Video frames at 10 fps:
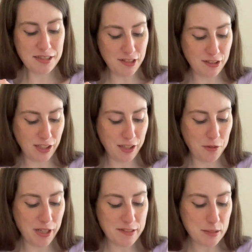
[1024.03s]
look like
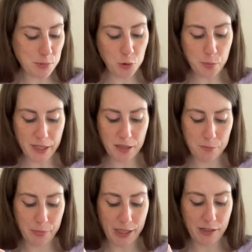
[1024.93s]
quite a small bit,
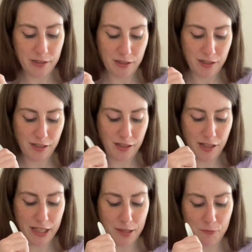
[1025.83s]
but
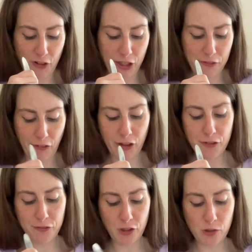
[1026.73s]
I am very, very
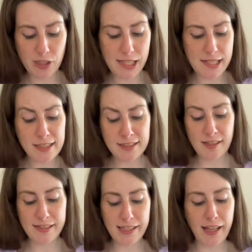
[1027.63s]
full. And as I
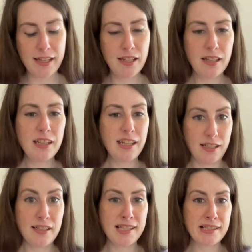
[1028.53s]
say, it
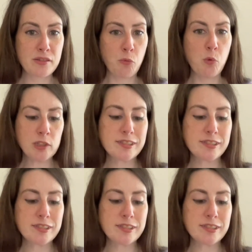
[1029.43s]
is one